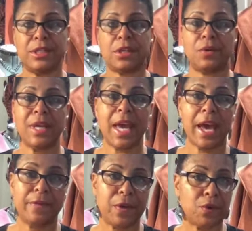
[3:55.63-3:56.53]
So he
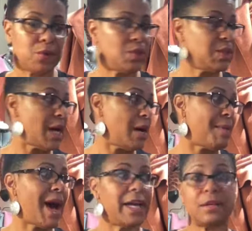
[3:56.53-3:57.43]
had those um,
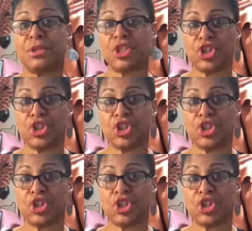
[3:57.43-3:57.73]
items